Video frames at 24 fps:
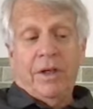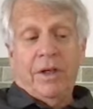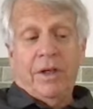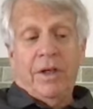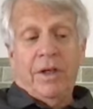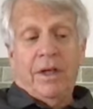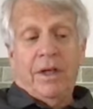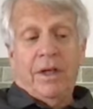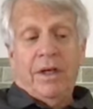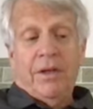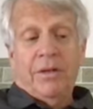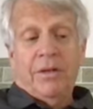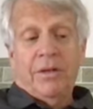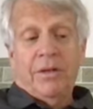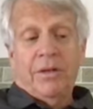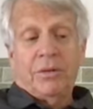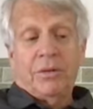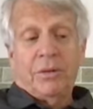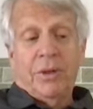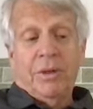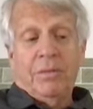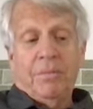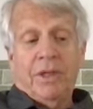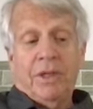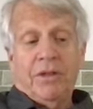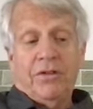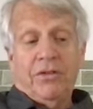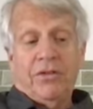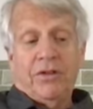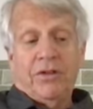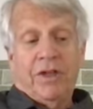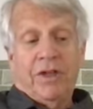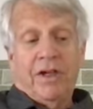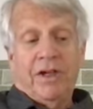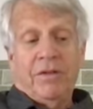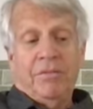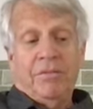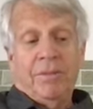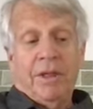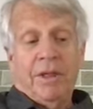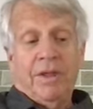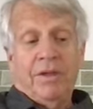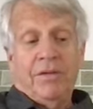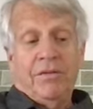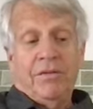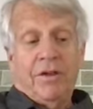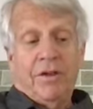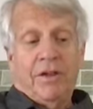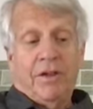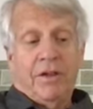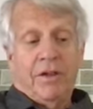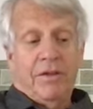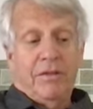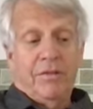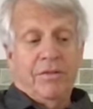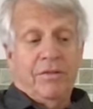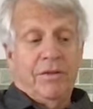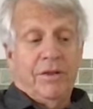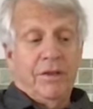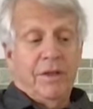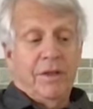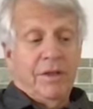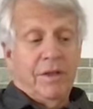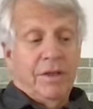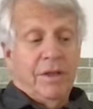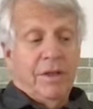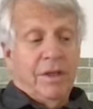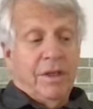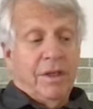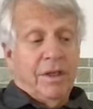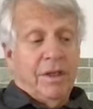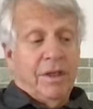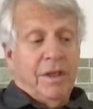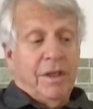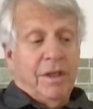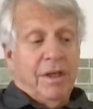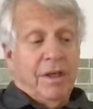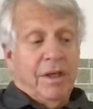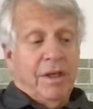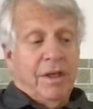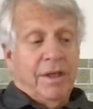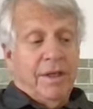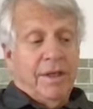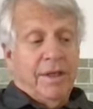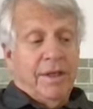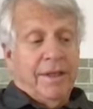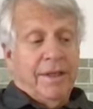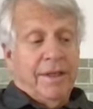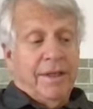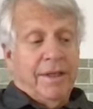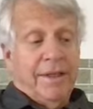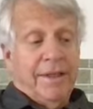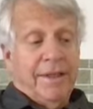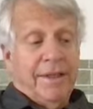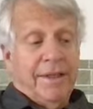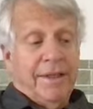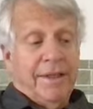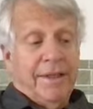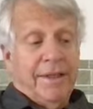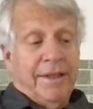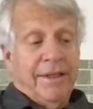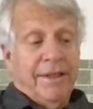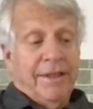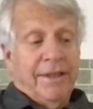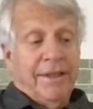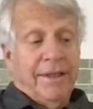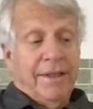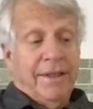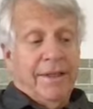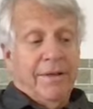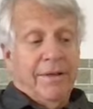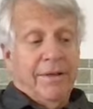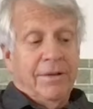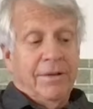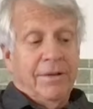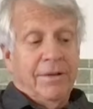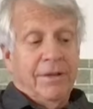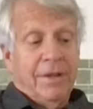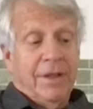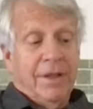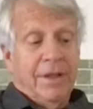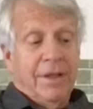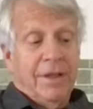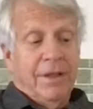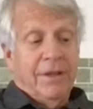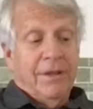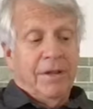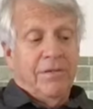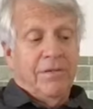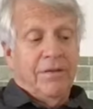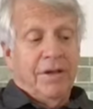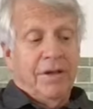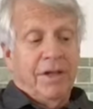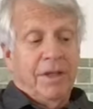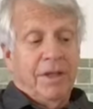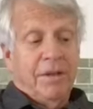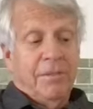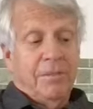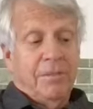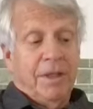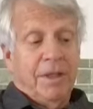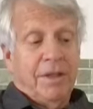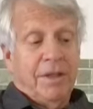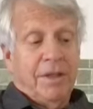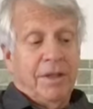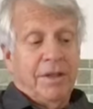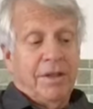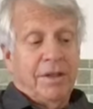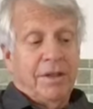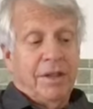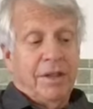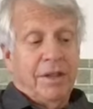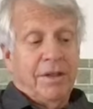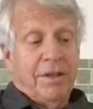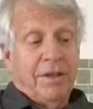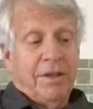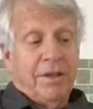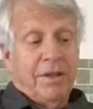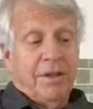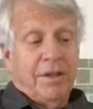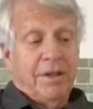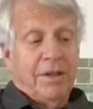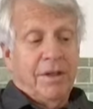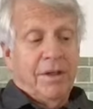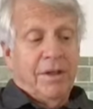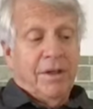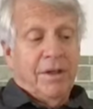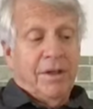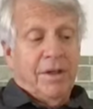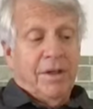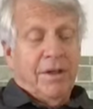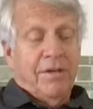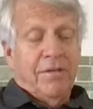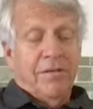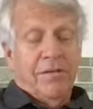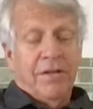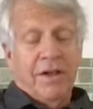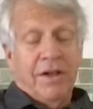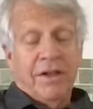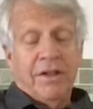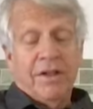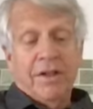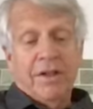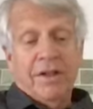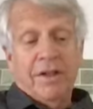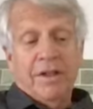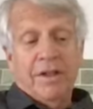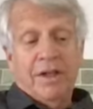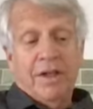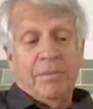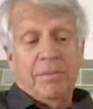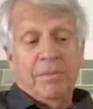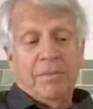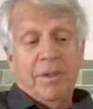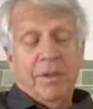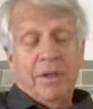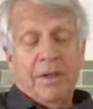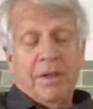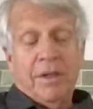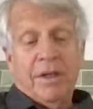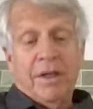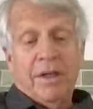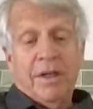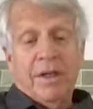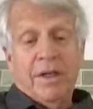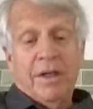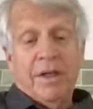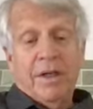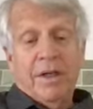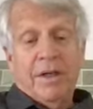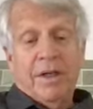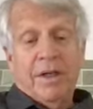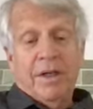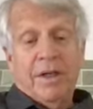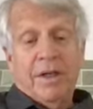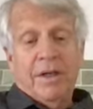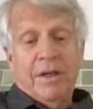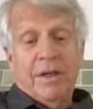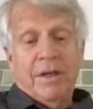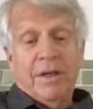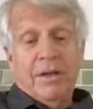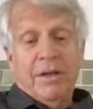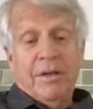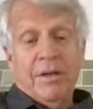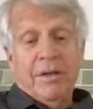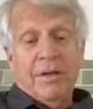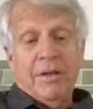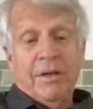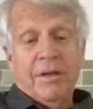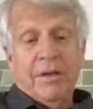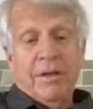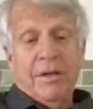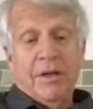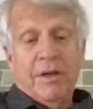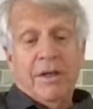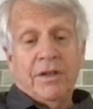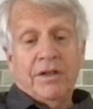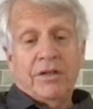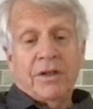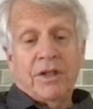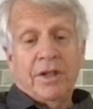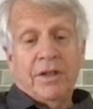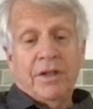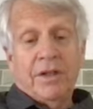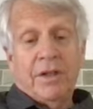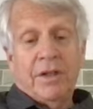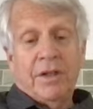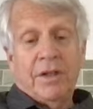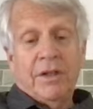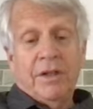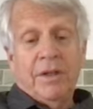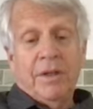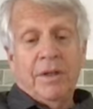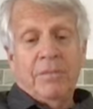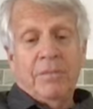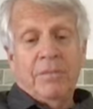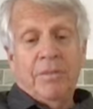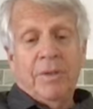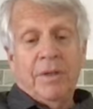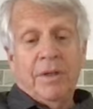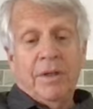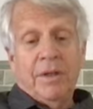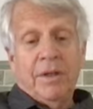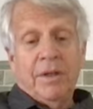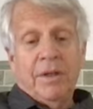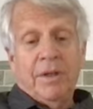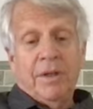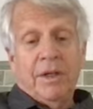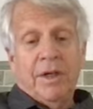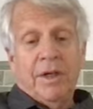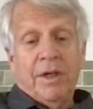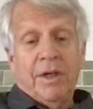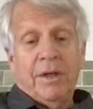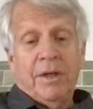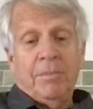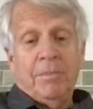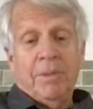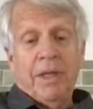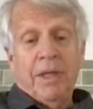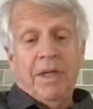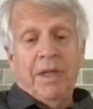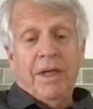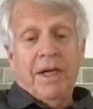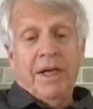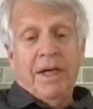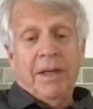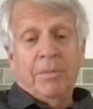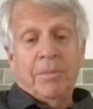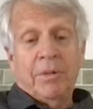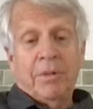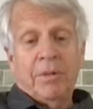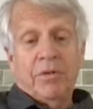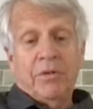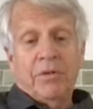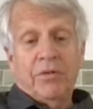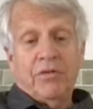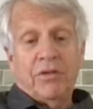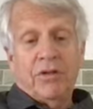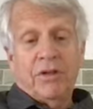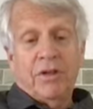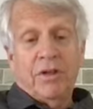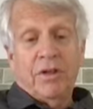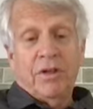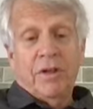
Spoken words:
the treatments, and I've been involved in their development and inventing them, they're harsh. I call them big hammers.